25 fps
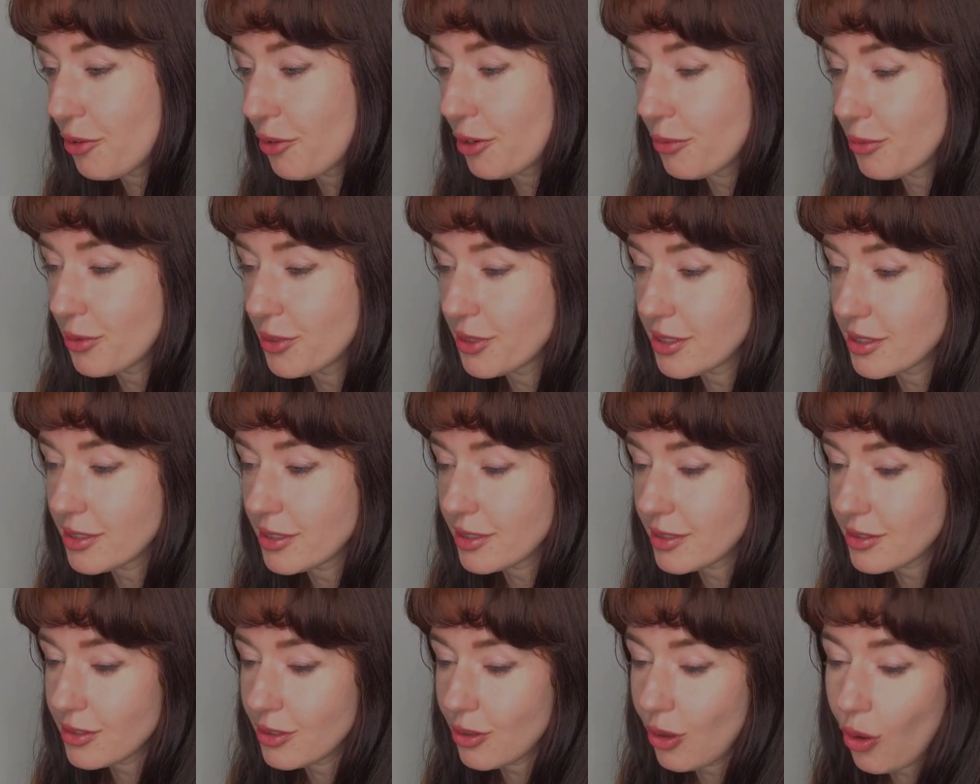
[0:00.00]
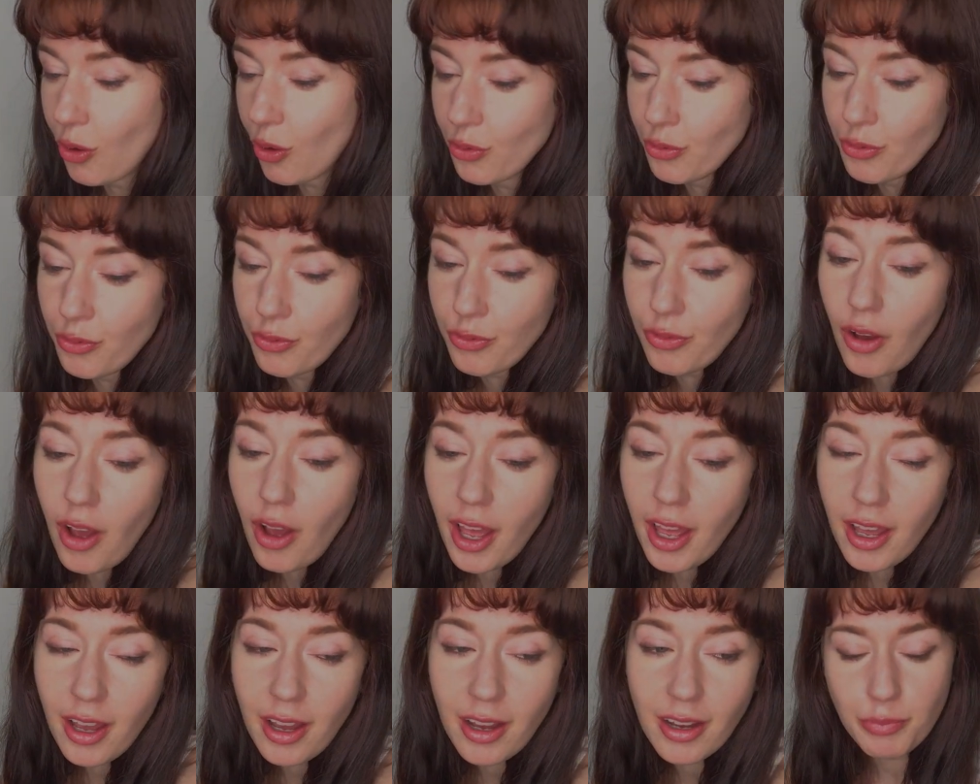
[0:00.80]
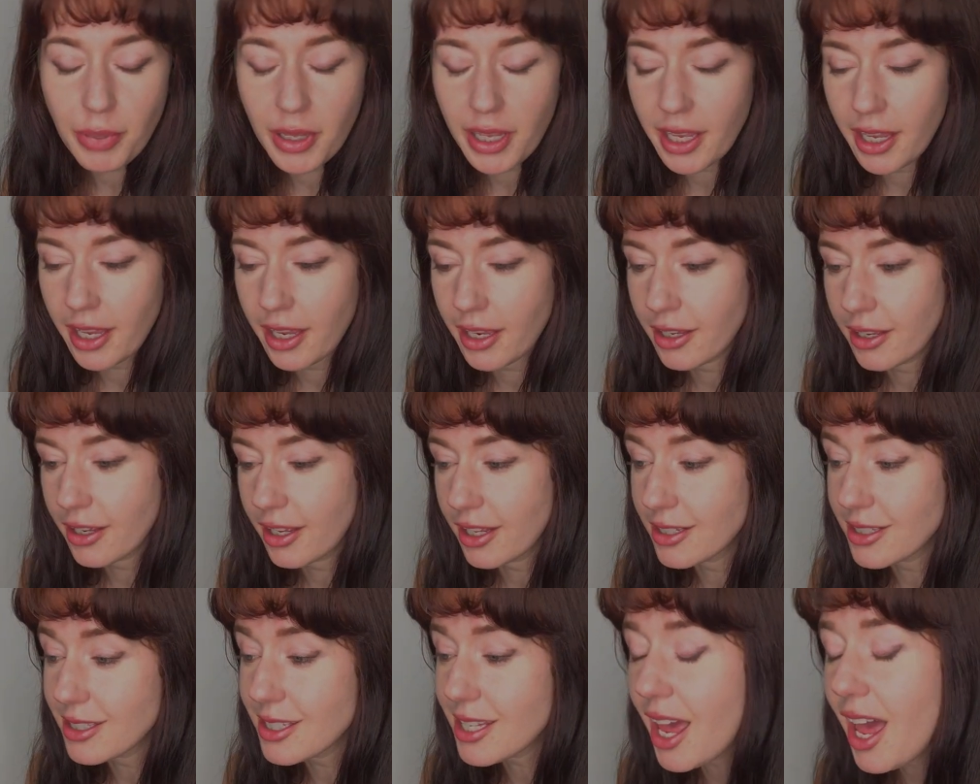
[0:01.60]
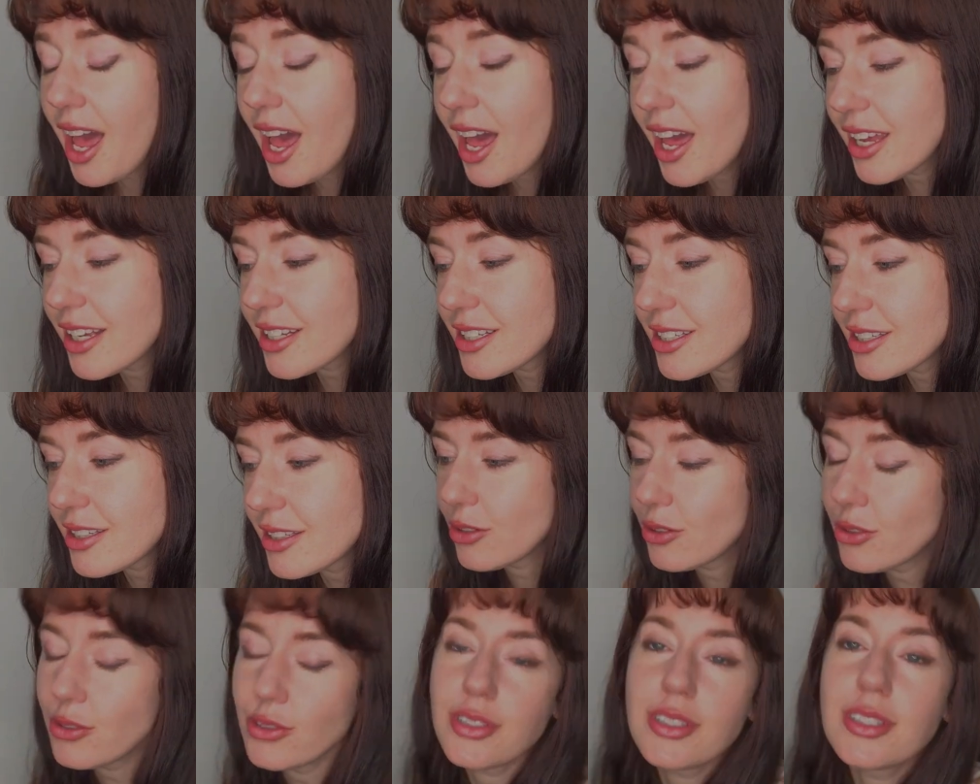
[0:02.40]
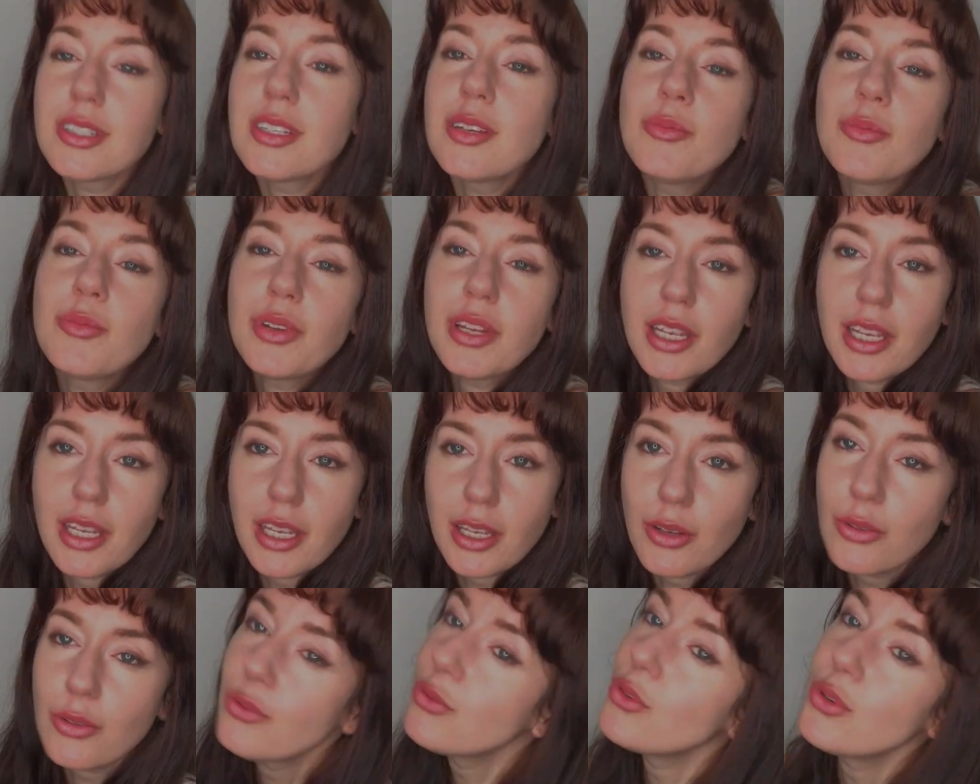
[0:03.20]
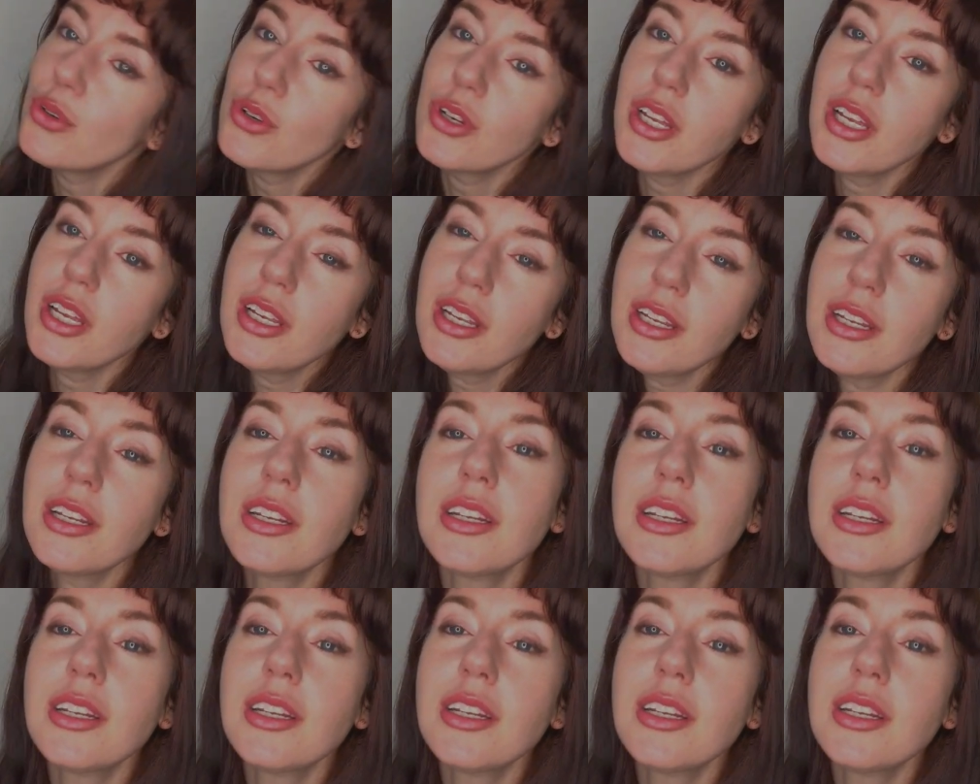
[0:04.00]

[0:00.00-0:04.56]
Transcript: it was on fire, being attacked, or simply falling